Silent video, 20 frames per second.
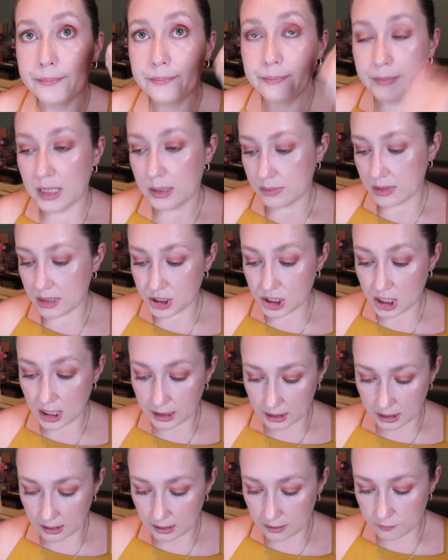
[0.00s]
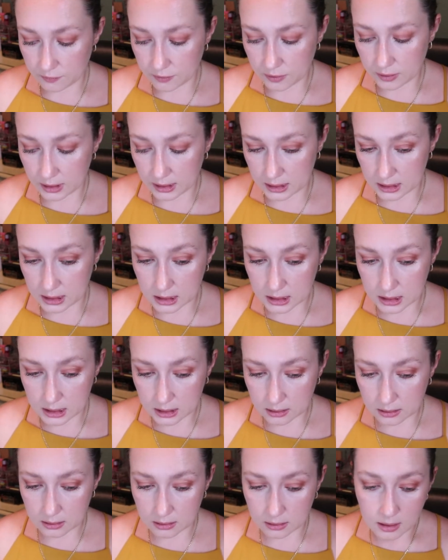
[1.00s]
maybe check if you can
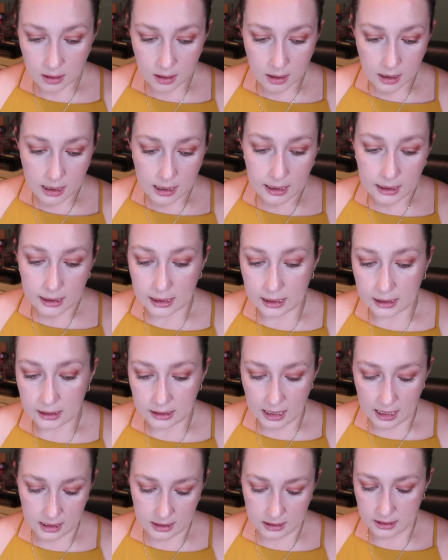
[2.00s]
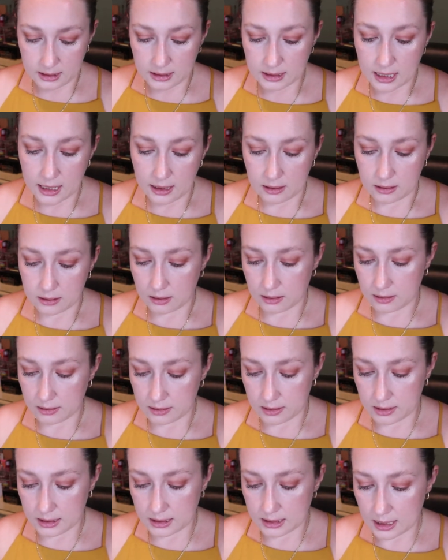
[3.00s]
still get that set
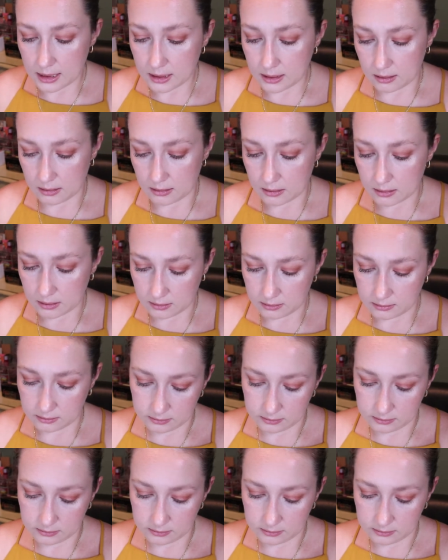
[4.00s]
on sale.